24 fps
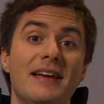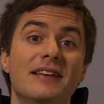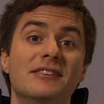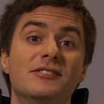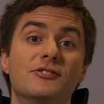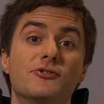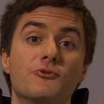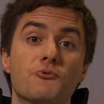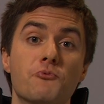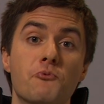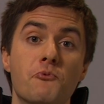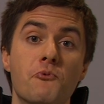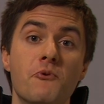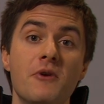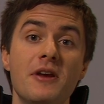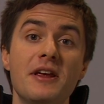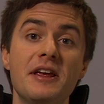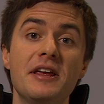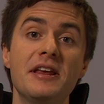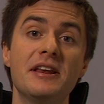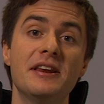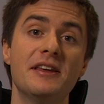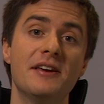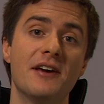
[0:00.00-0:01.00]
It's
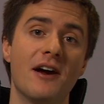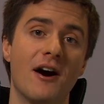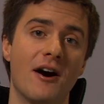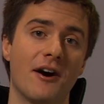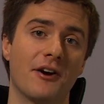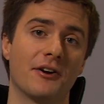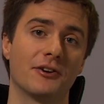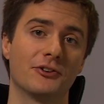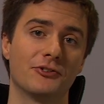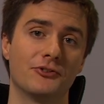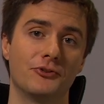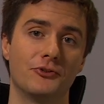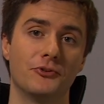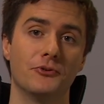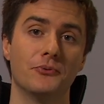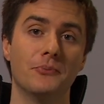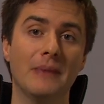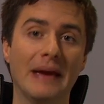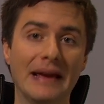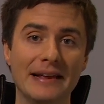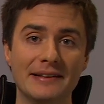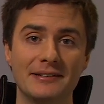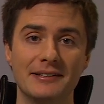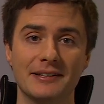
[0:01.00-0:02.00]
really hard to
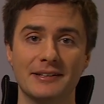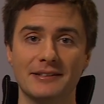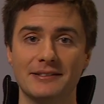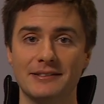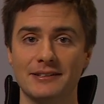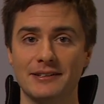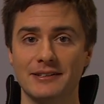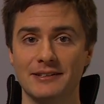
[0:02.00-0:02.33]
maintain